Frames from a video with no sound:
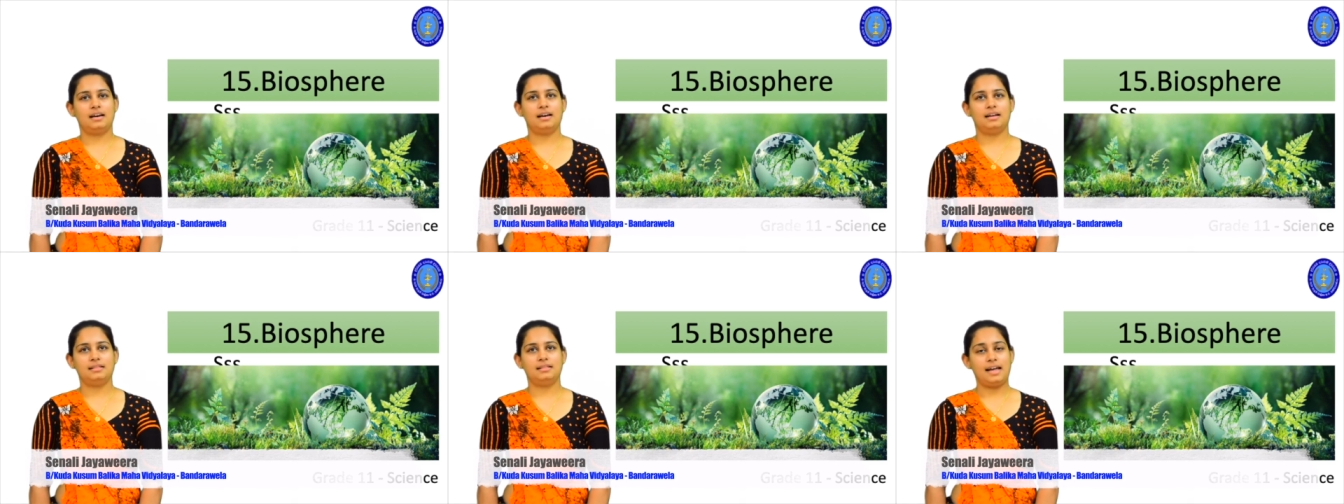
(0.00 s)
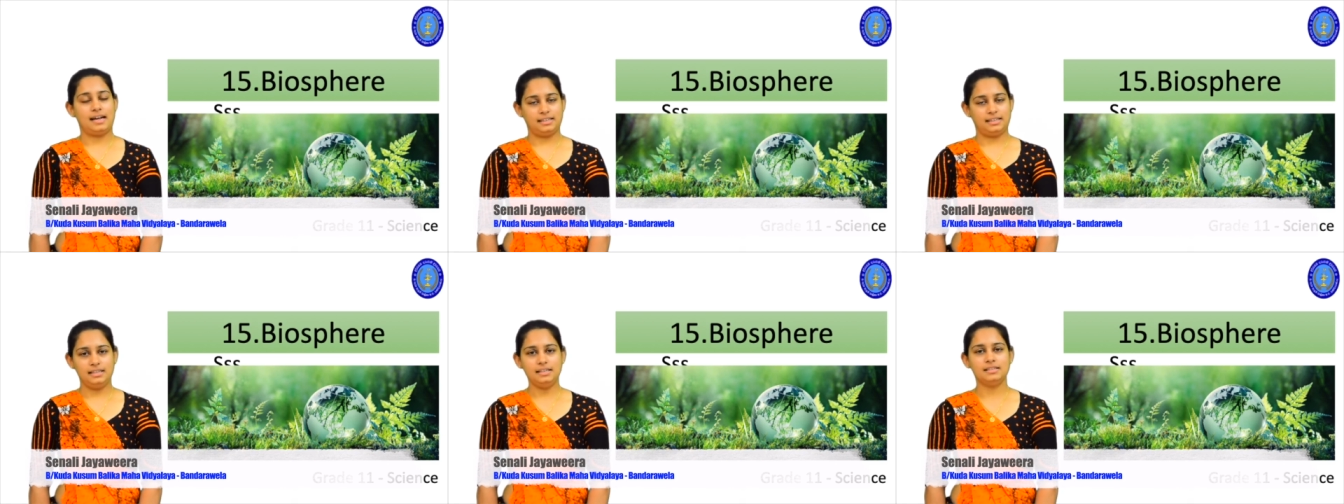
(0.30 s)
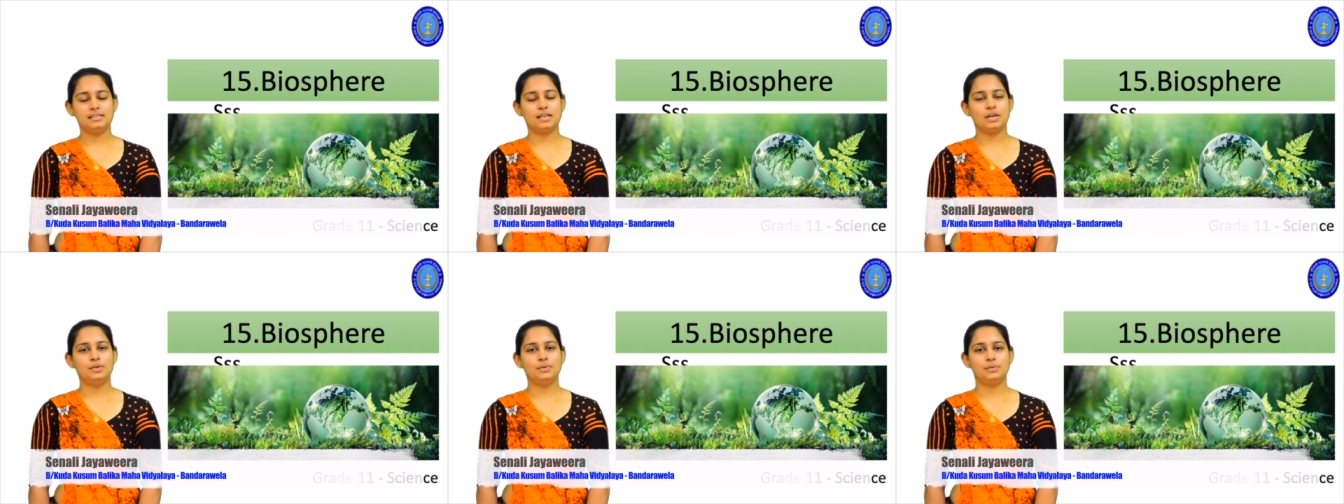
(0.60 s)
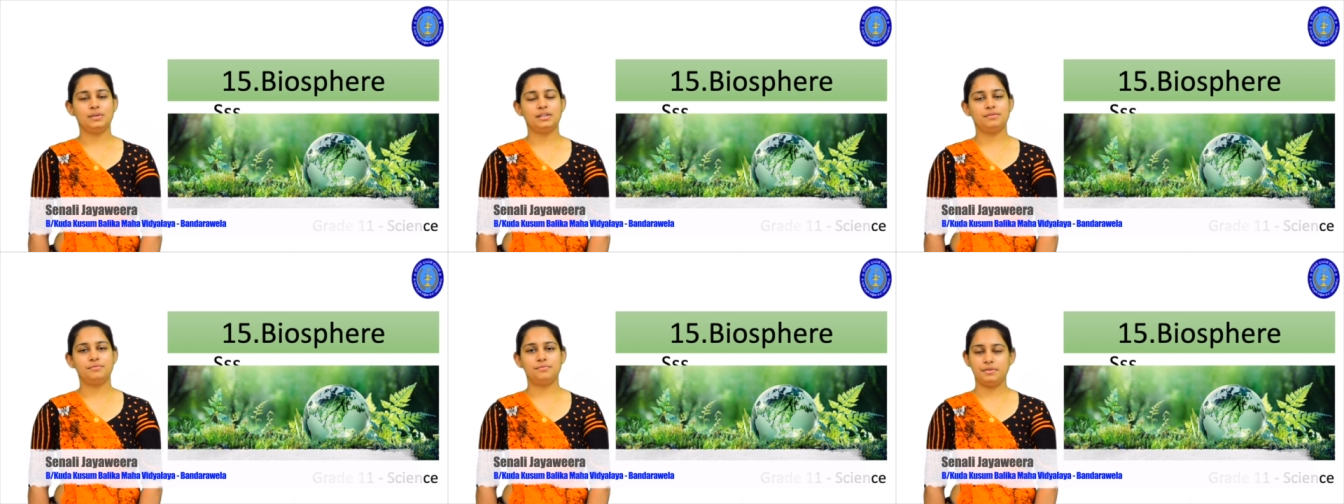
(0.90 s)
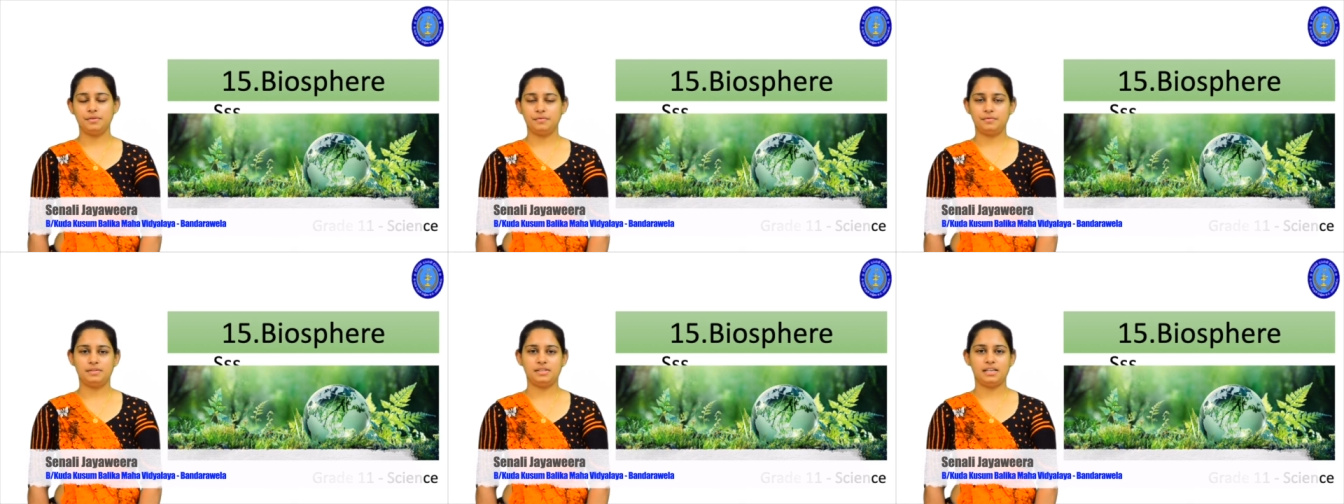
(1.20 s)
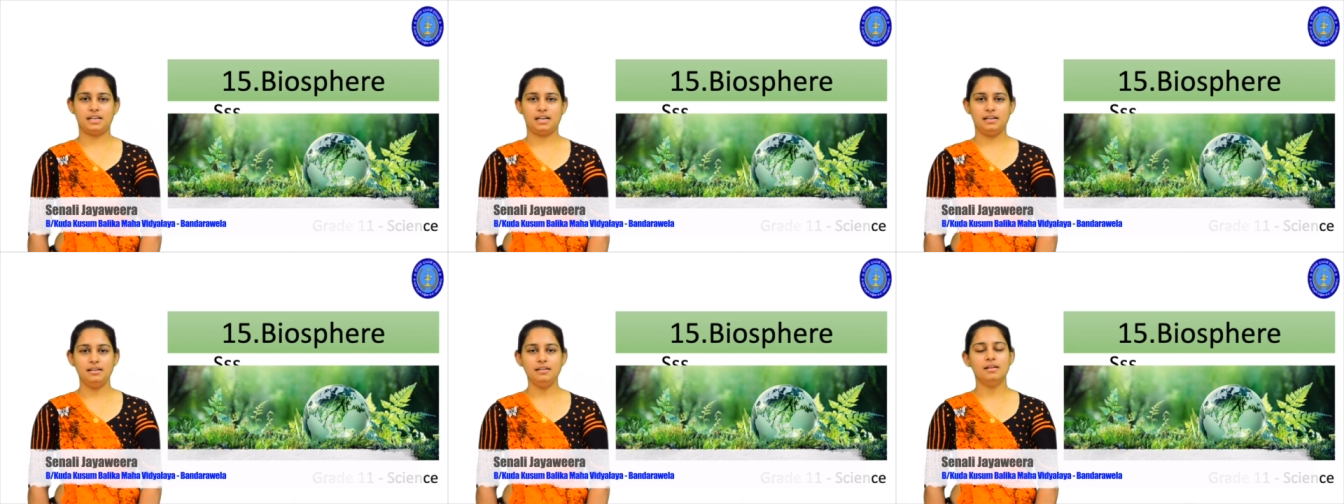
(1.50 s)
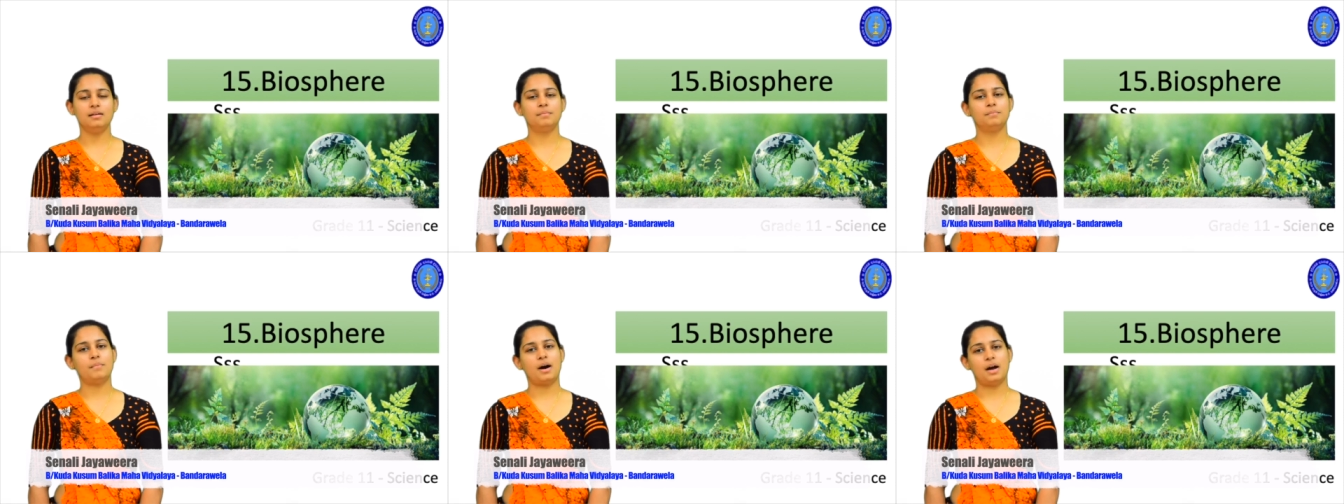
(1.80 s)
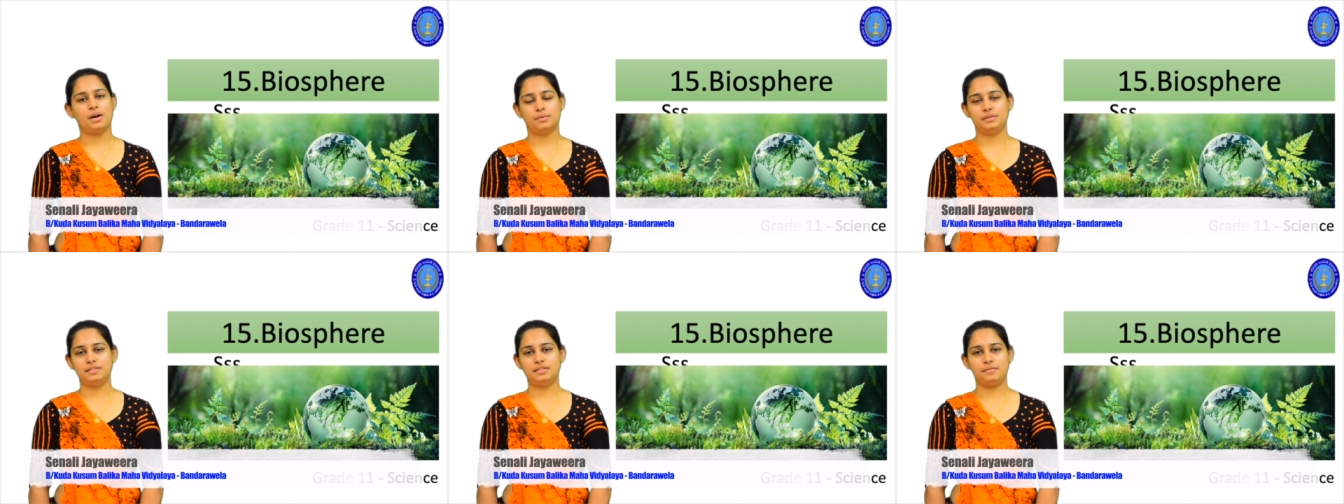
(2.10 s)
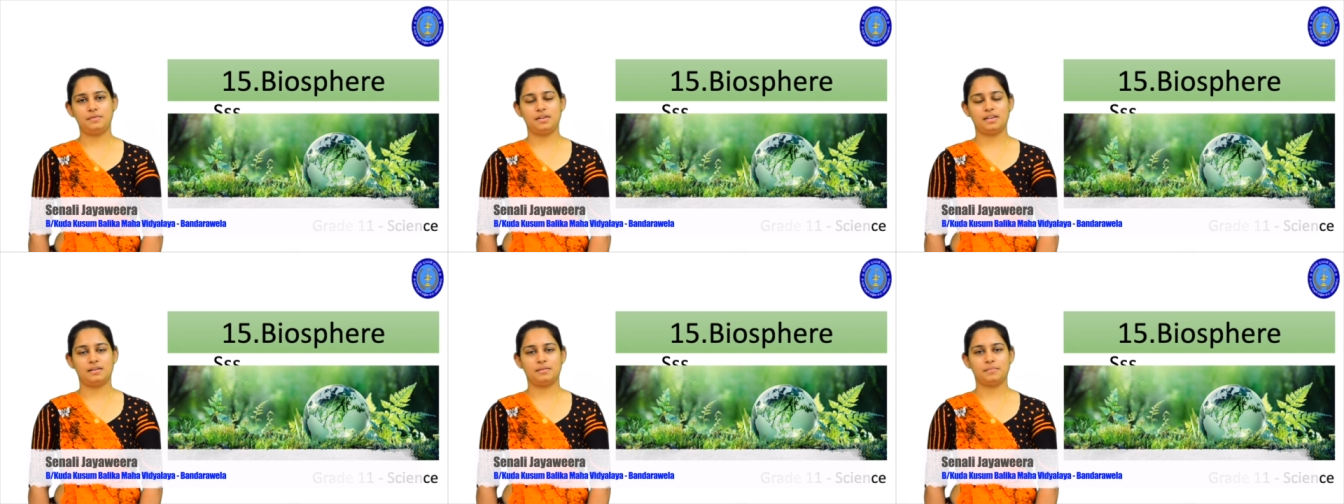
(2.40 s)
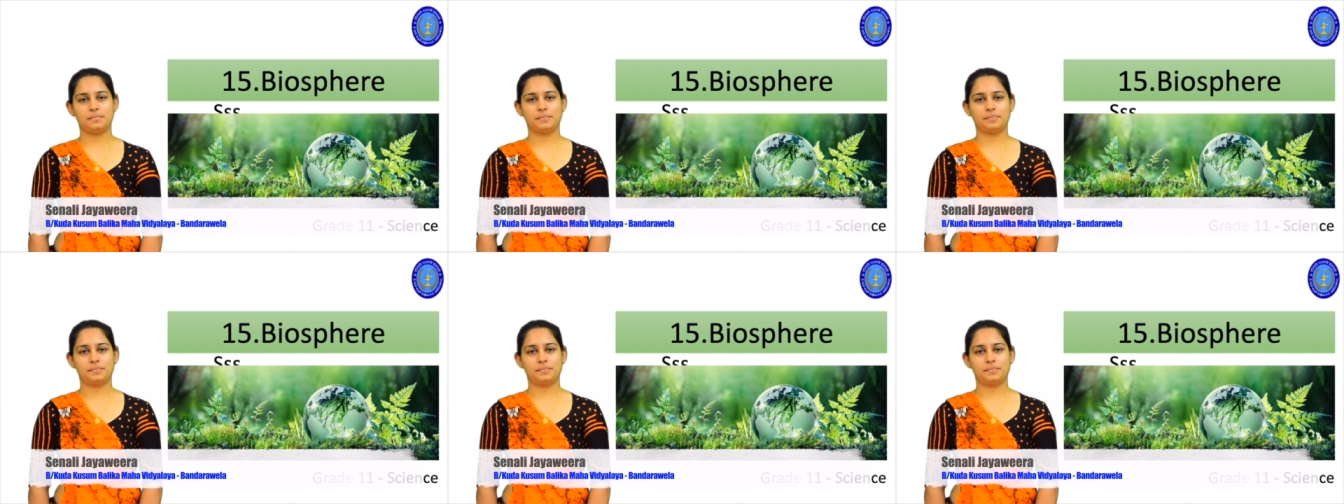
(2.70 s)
that is unit 15 biosphere.